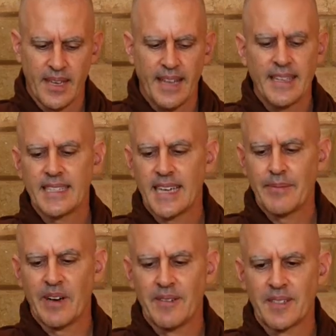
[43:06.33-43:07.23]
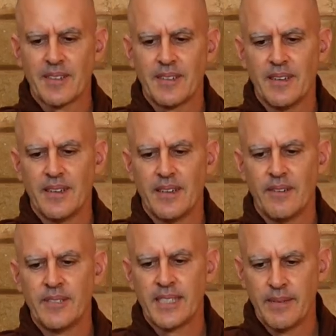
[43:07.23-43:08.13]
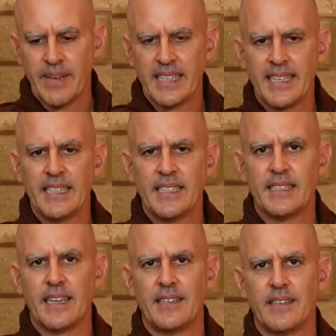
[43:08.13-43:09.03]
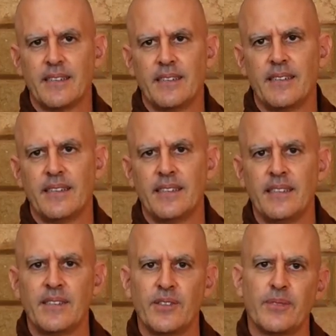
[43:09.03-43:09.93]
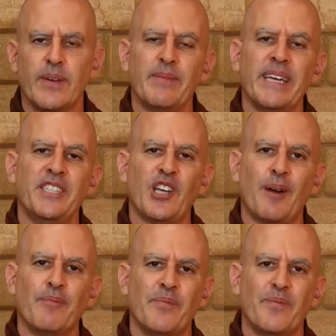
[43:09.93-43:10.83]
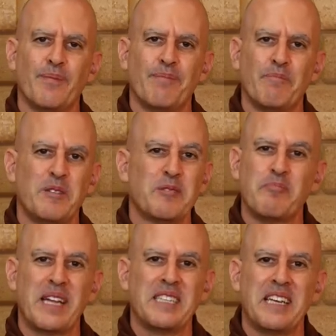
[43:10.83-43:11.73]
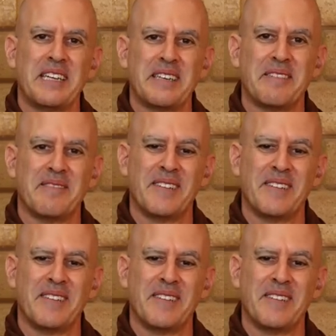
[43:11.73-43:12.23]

At that time, I was in a meditation center. This was my main job, just meditating.